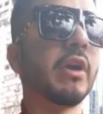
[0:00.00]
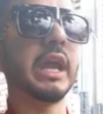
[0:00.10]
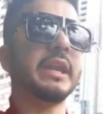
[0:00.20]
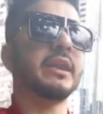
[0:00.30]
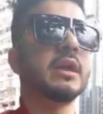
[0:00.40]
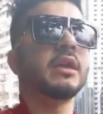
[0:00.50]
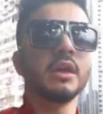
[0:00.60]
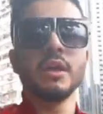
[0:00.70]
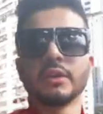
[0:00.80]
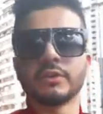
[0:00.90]
great
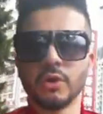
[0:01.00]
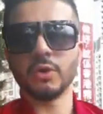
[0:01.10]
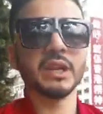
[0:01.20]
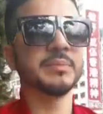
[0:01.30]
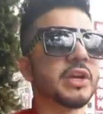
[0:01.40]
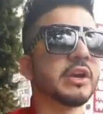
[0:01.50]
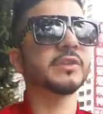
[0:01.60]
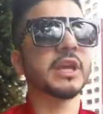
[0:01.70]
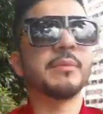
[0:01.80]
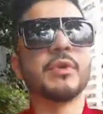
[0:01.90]
so let me turn
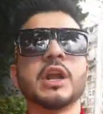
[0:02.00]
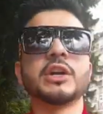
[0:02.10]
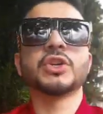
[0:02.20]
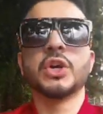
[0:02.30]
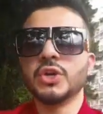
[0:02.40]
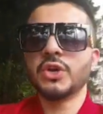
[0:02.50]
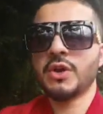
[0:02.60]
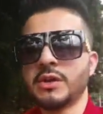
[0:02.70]
off the camera and I'll show you